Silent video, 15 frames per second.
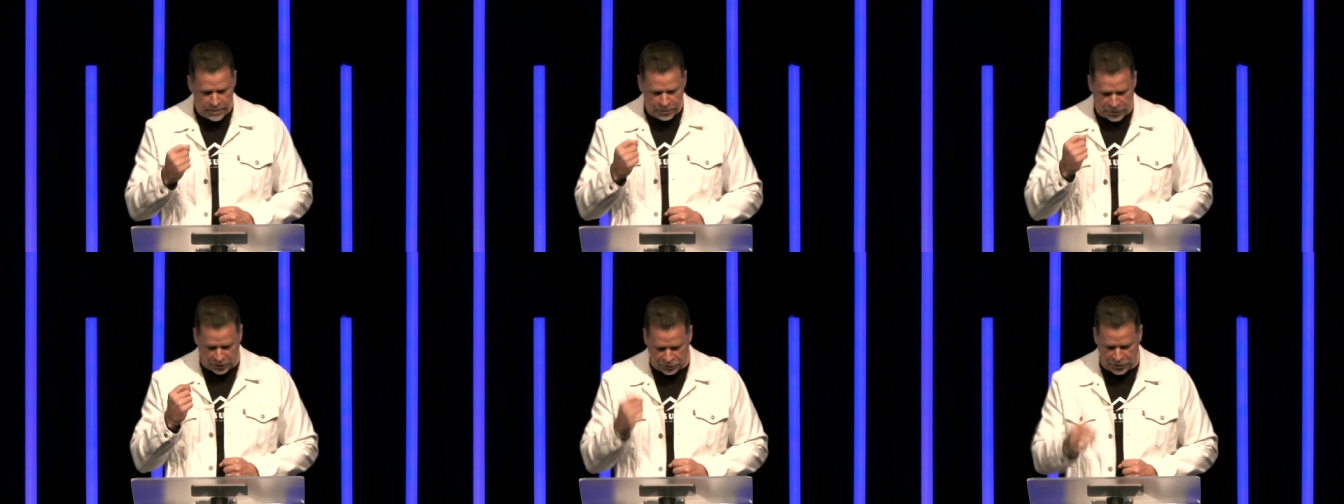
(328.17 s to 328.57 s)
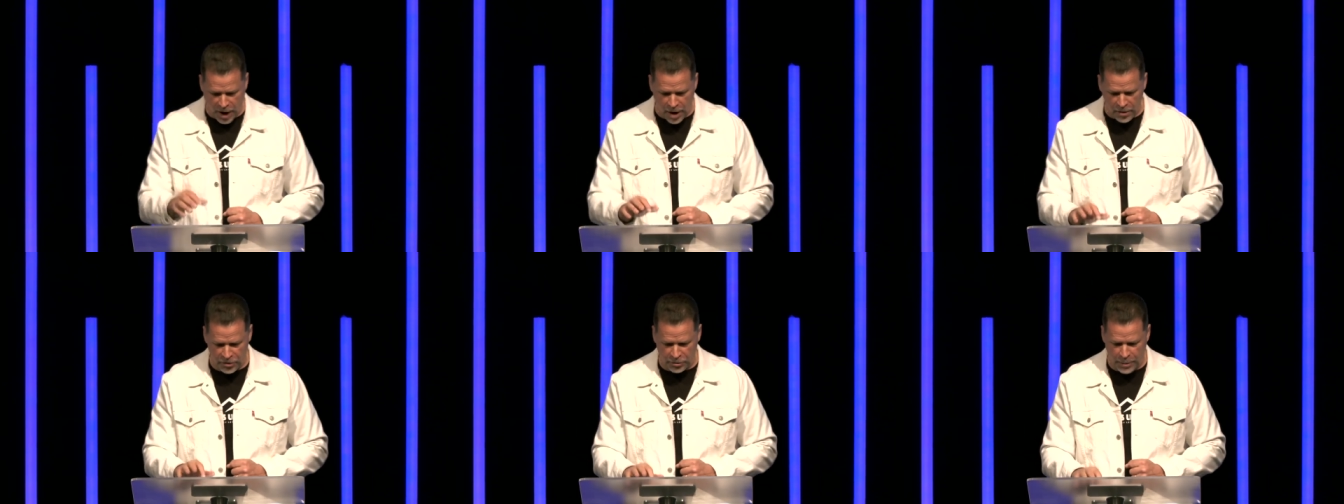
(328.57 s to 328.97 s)

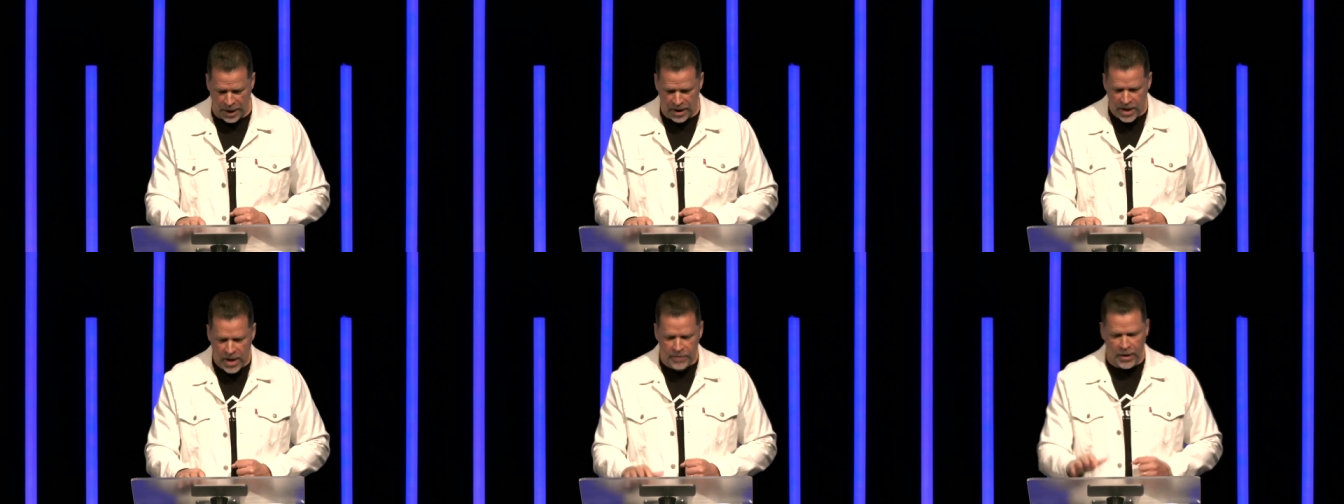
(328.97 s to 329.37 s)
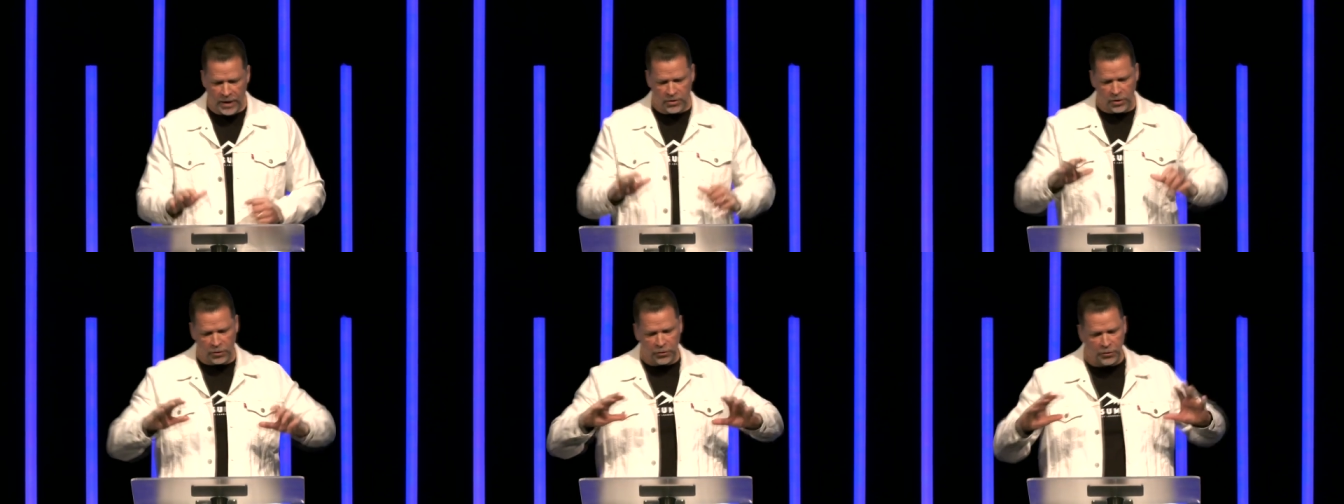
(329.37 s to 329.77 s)
discouragement
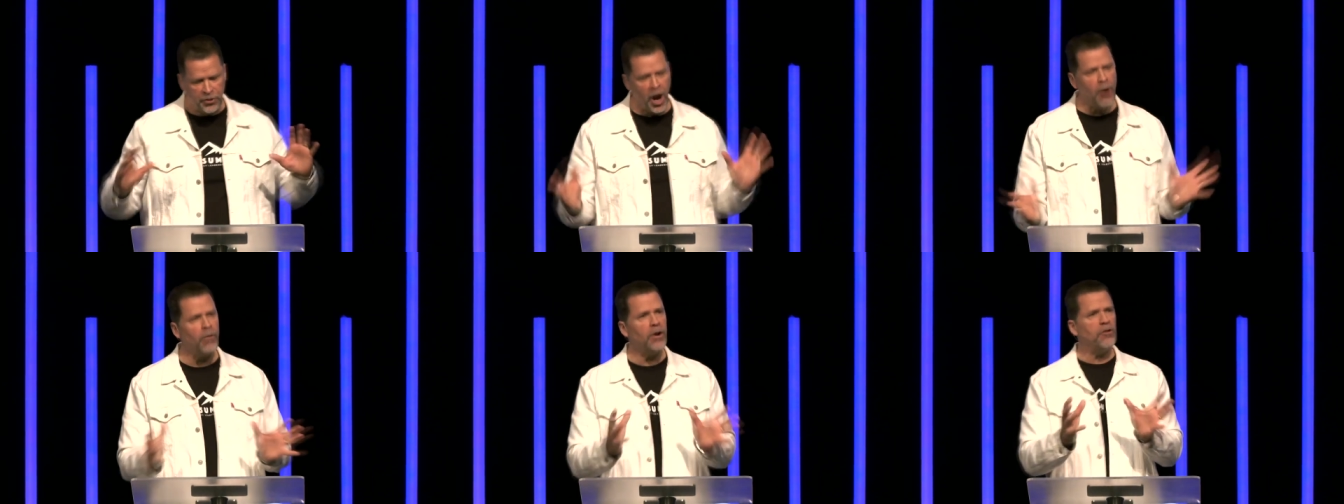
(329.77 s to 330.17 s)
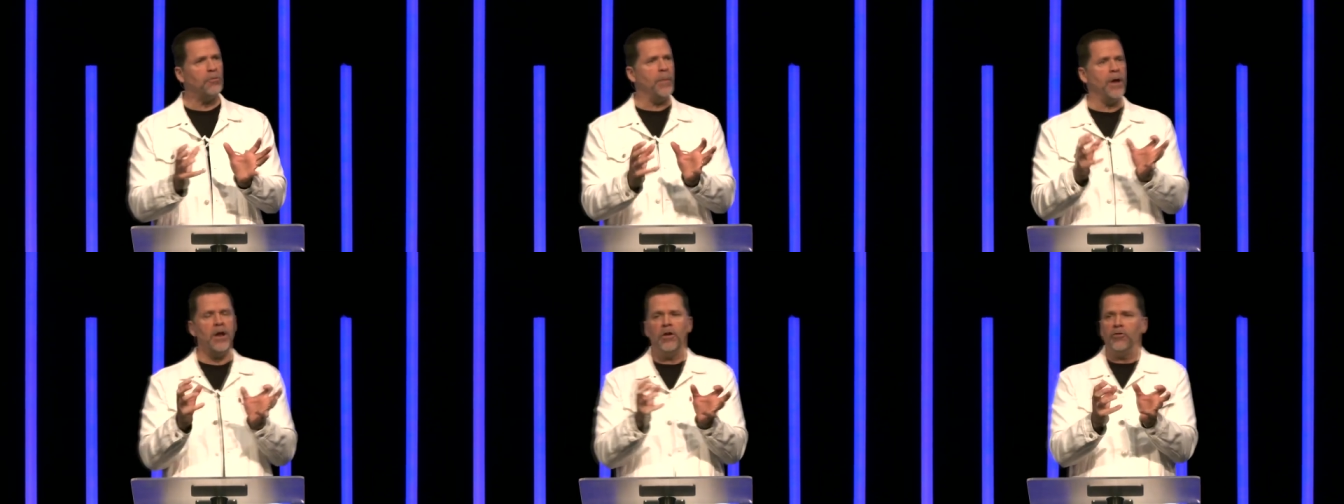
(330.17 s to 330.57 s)
that
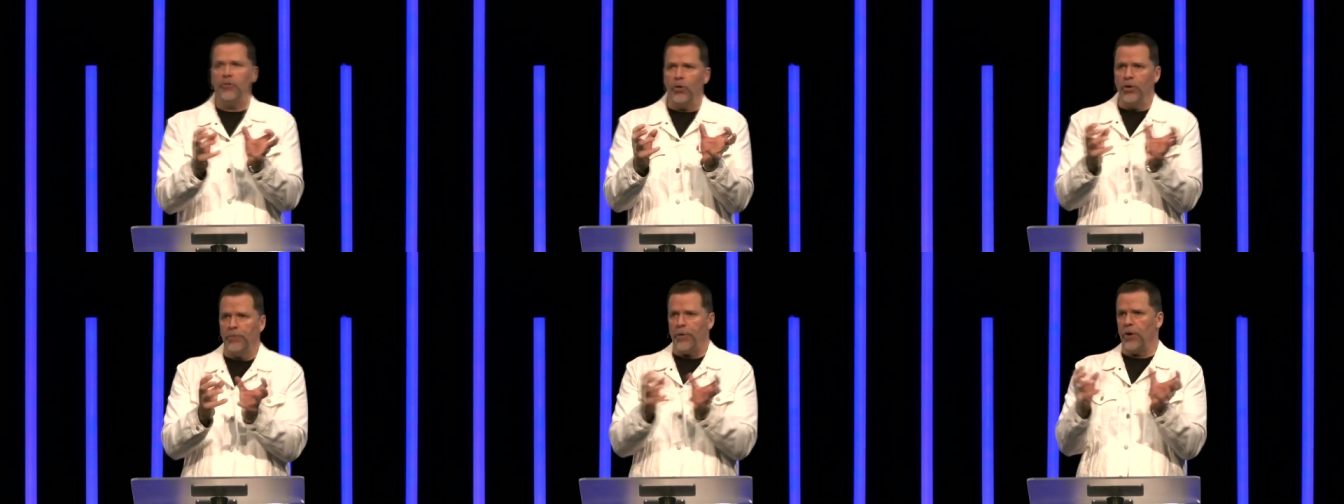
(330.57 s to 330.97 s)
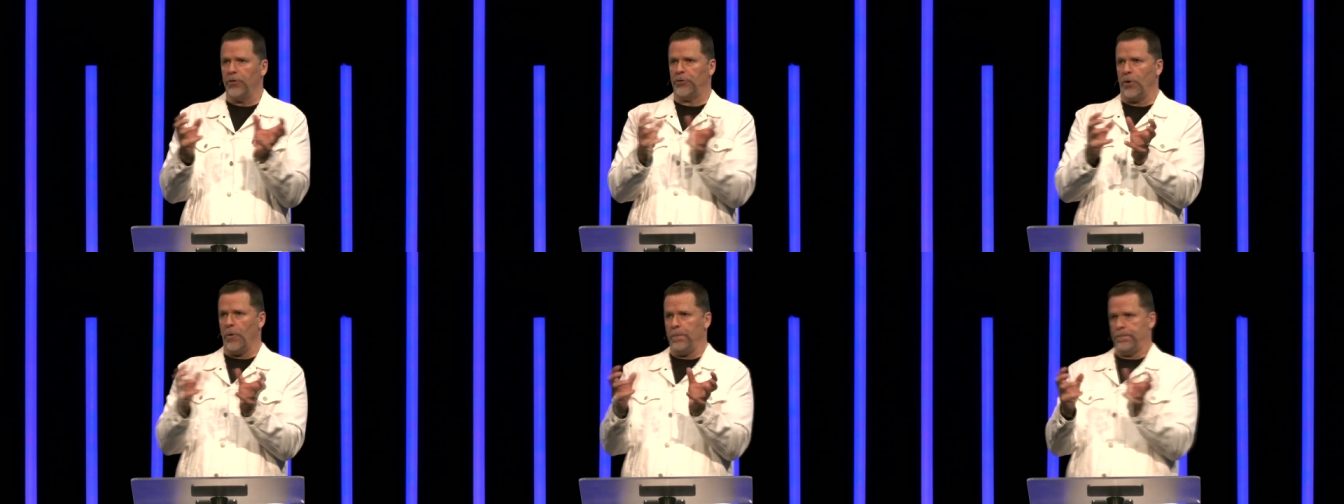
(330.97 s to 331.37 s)
discouragement is
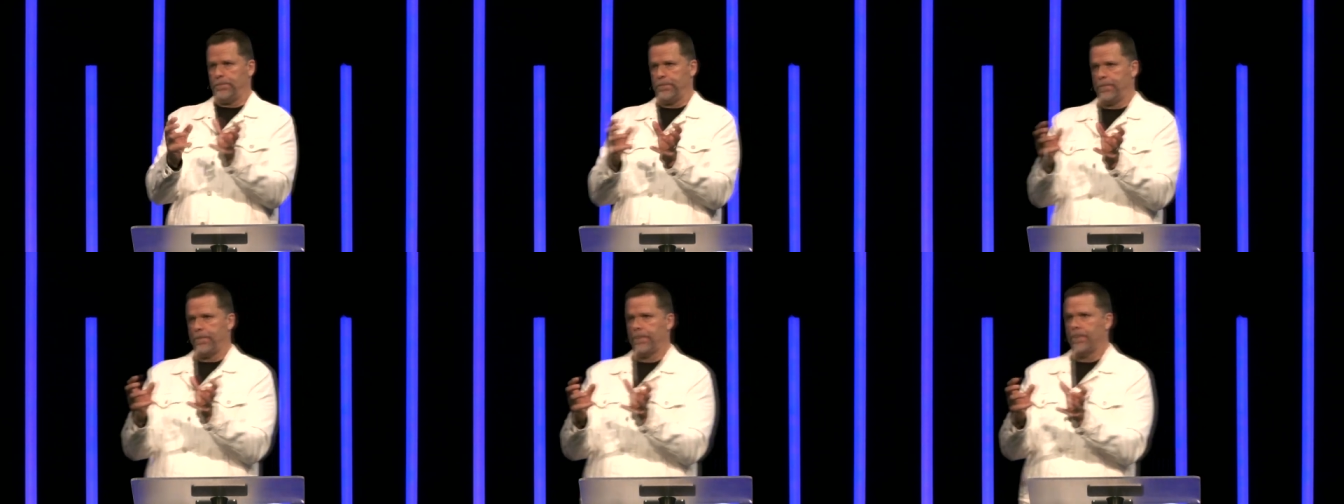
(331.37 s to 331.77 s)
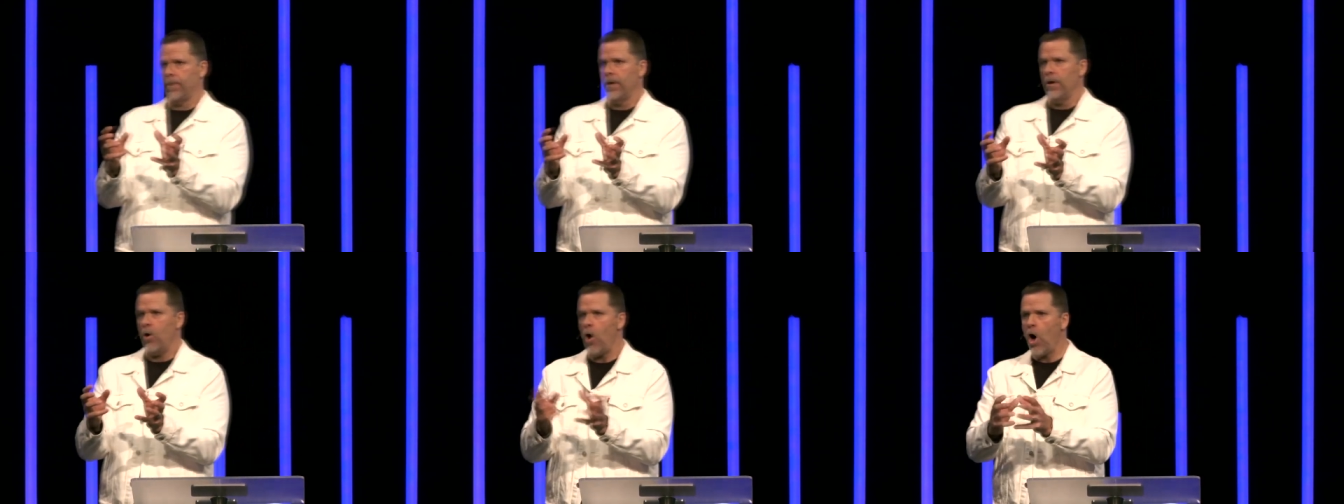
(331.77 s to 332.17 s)
universal.
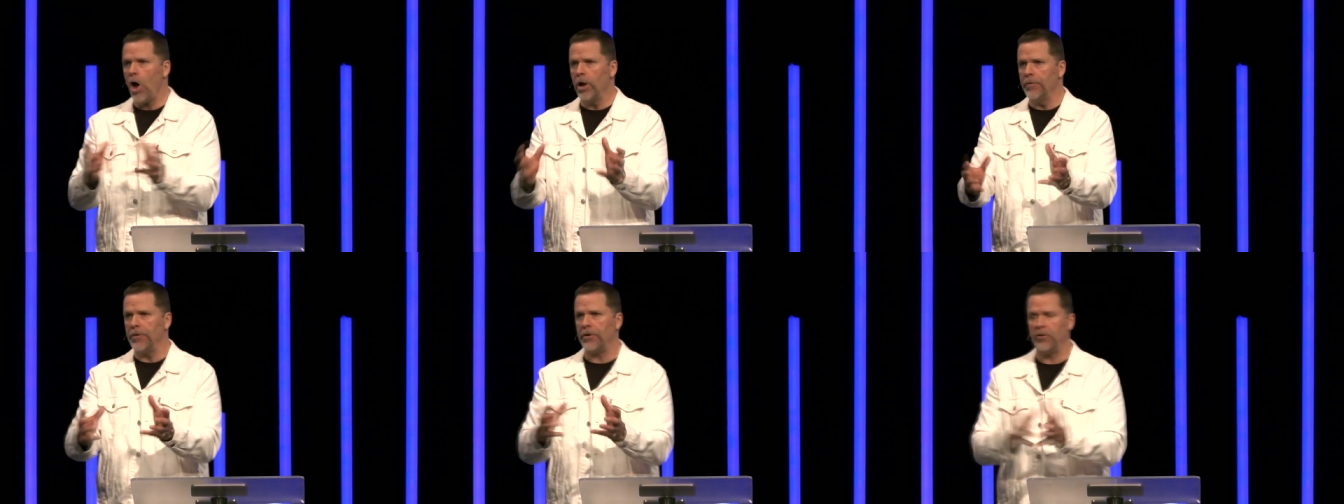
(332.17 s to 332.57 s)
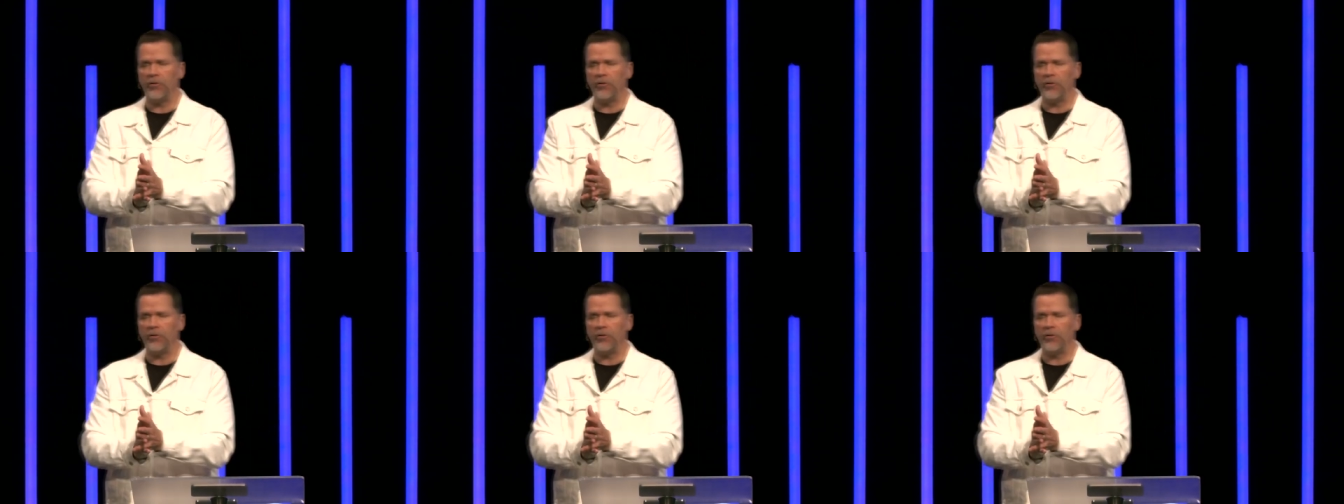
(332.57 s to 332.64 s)
All of the